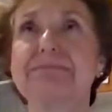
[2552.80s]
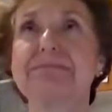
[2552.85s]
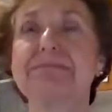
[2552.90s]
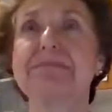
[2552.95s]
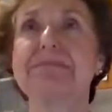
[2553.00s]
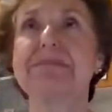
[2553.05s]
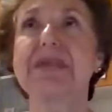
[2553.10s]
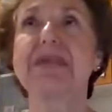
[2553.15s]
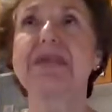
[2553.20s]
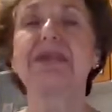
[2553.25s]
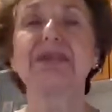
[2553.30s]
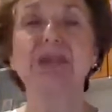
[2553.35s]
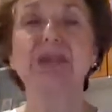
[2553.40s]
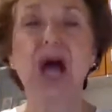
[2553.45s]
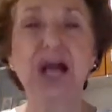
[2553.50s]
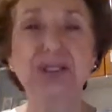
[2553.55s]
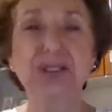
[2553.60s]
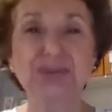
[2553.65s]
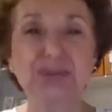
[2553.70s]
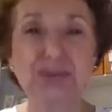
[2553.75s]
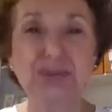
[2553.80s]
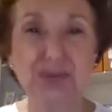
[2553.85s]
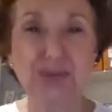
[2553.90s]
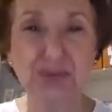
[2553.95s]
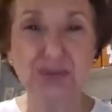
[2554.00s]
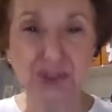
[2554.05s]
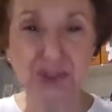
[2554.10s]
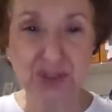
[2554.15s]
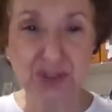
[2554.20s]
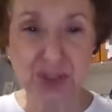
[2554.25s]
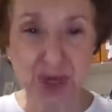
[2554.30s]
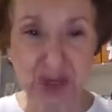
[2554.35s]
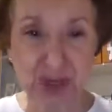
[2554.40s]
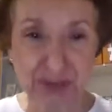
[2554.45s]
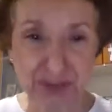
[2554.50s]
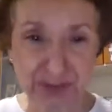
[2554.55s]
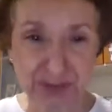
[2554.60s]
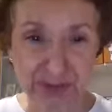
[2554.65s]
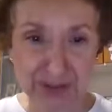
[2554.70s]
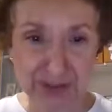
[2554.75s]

the locked room genre.